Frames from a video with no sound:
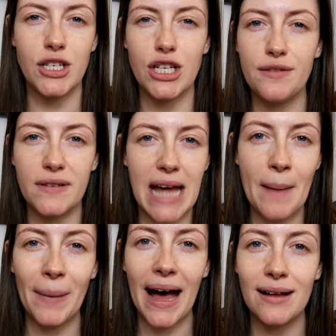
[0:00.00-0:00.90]
2 for
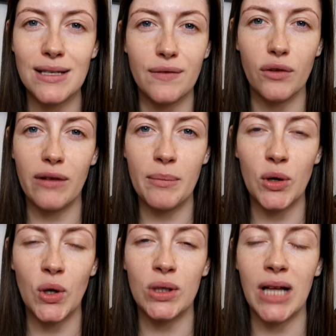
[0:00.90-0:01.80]
£10 for
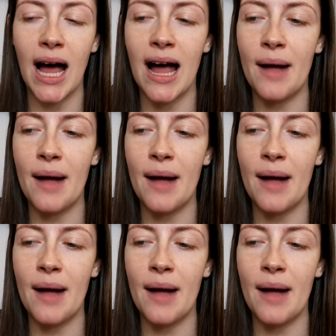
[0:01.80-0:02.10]
Rimmel,